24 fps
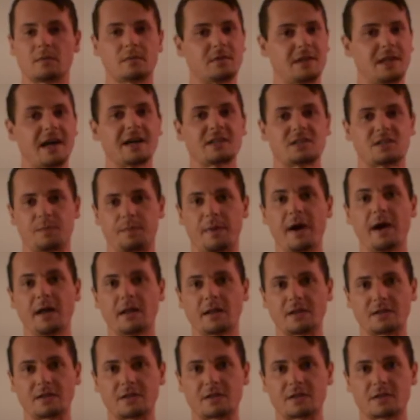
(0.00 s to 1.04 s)
that's
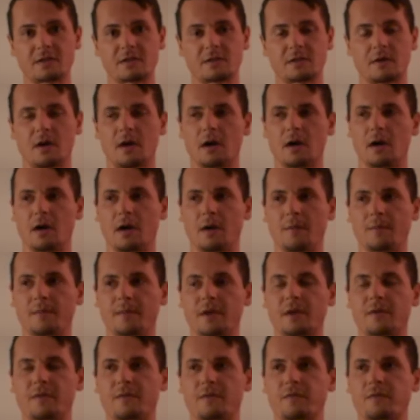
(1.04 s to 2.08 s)
balance.
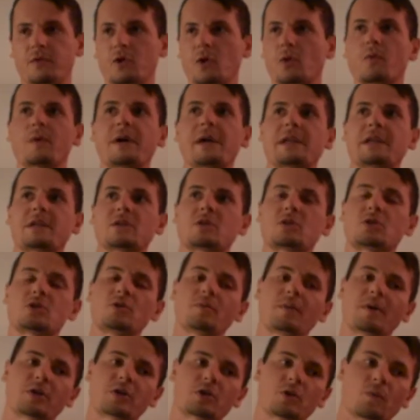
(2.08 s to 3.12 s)
If your weight is too
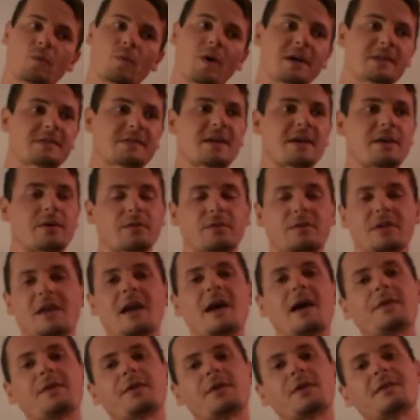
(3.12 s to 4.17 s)
much on one side or the
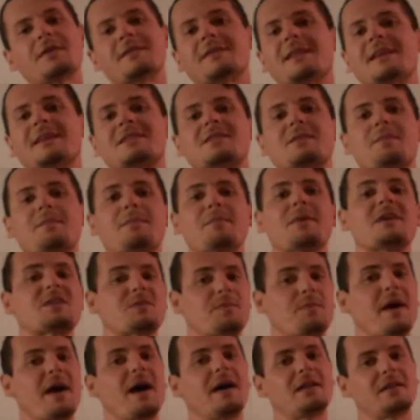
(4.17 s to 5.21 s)
other, that's a
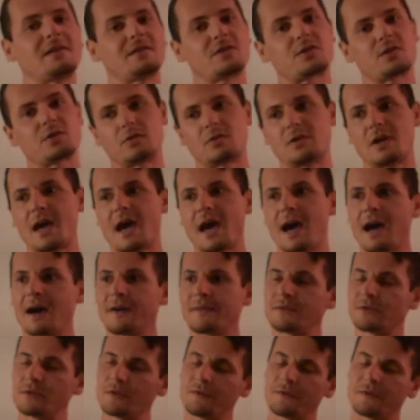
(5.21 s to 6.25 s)
misbalance. So you
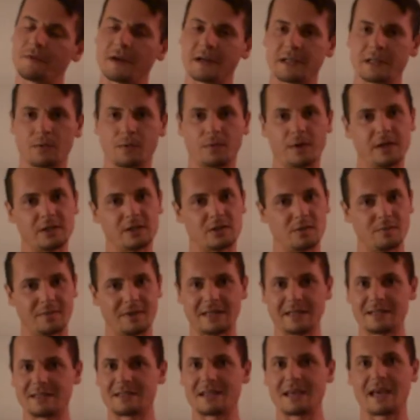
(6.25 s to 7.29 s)
have to find a way to
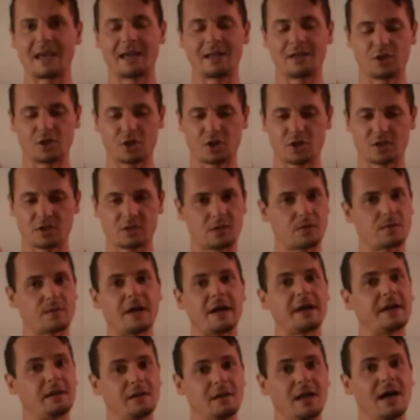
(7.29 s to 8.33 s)
maintain just the
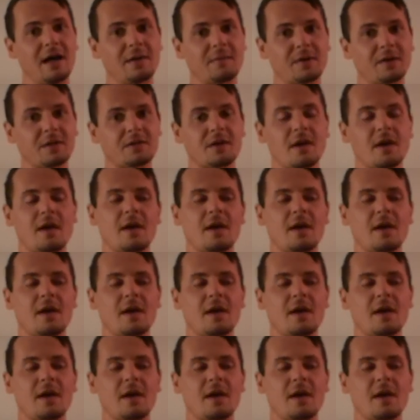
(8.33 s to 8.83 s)
right alignment.